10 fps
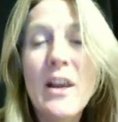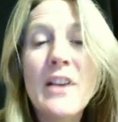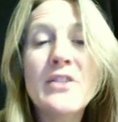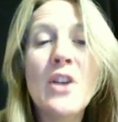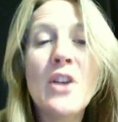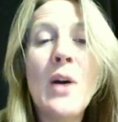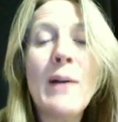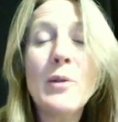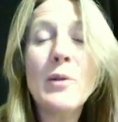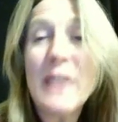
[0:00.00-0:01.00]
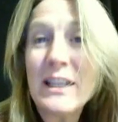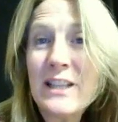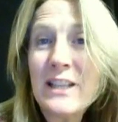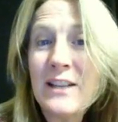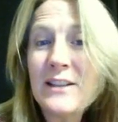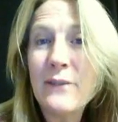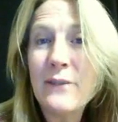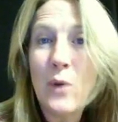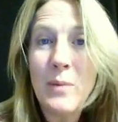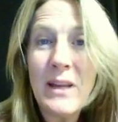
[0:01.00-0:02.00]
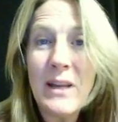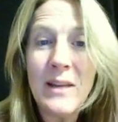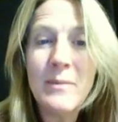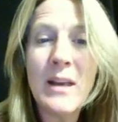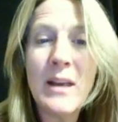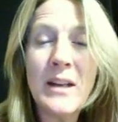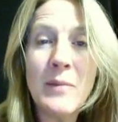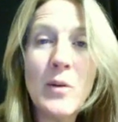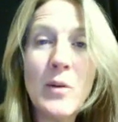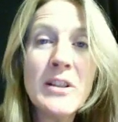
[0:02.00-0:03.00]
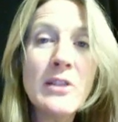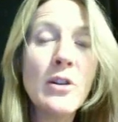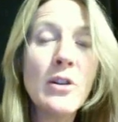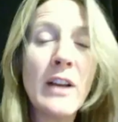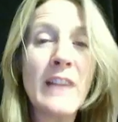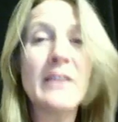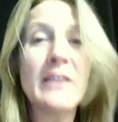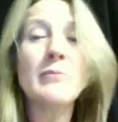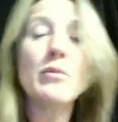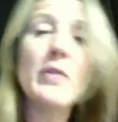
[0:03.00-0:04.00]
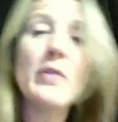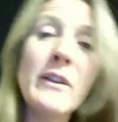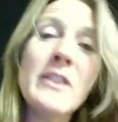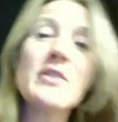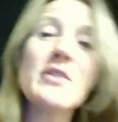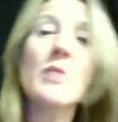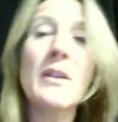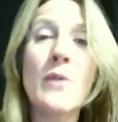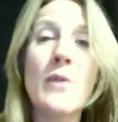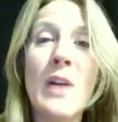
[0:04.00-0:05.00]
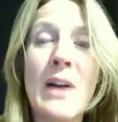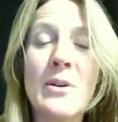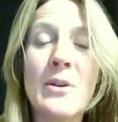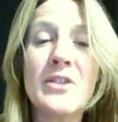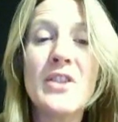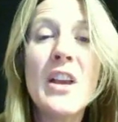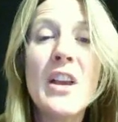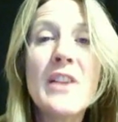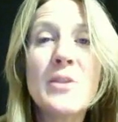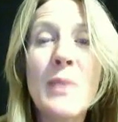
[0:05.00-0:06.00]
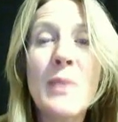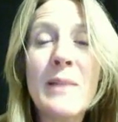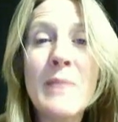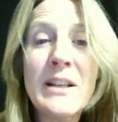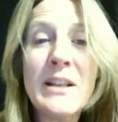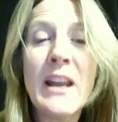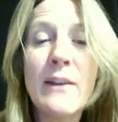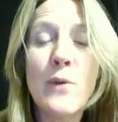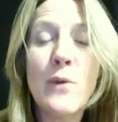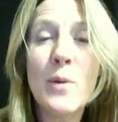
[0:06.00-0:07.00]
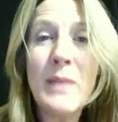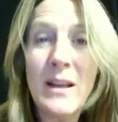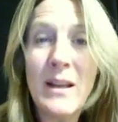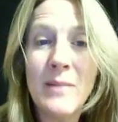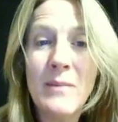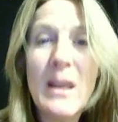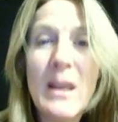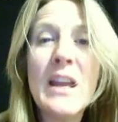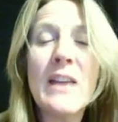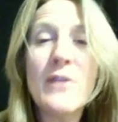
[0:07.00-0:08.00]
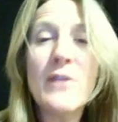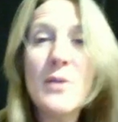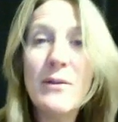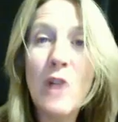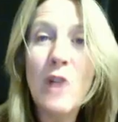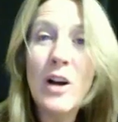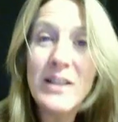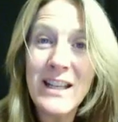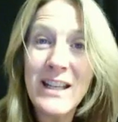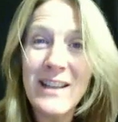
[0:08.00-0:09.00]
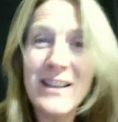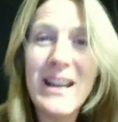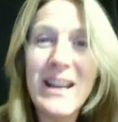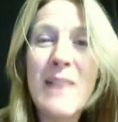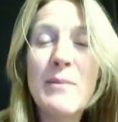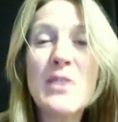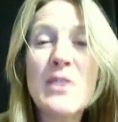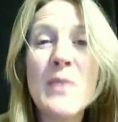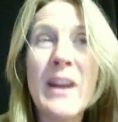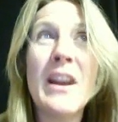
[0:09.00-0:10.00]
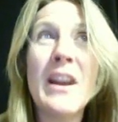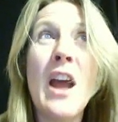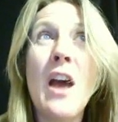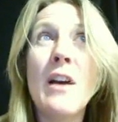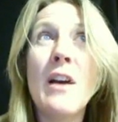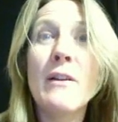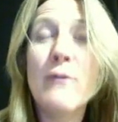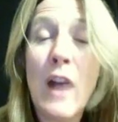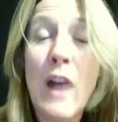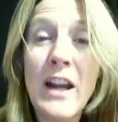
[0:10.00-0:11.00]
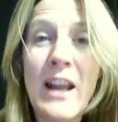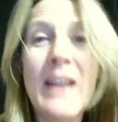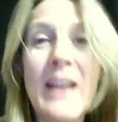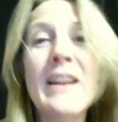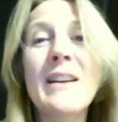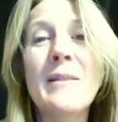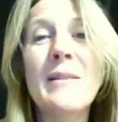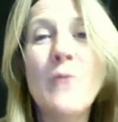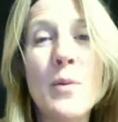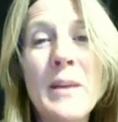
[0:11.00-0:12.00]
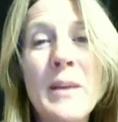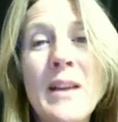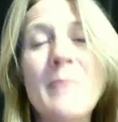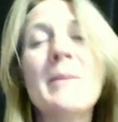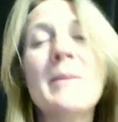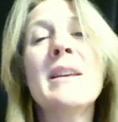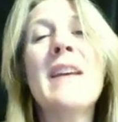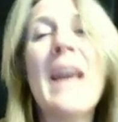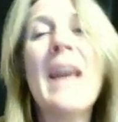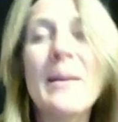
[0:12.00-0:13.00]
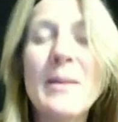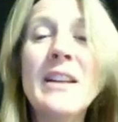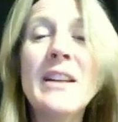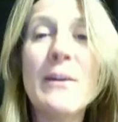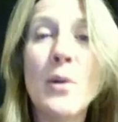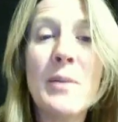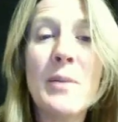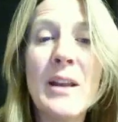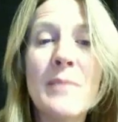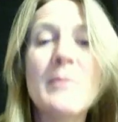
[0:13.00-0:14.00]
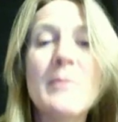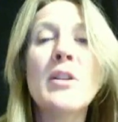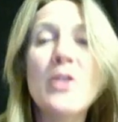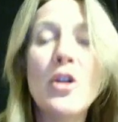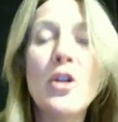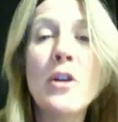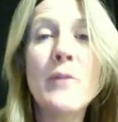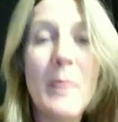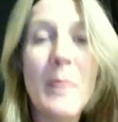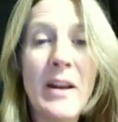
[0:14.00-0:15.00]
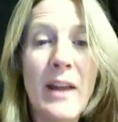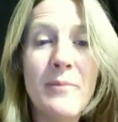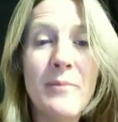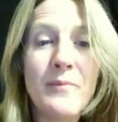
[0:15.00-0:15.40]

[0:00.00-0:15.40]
So I will take attendance at 4 p.m. and I'm going to look at the previous 24 hours. So by Monday at 4 p.m., if you have logged in between Friday 4 p.m. and Monday 4 p.m., you're good for Monday.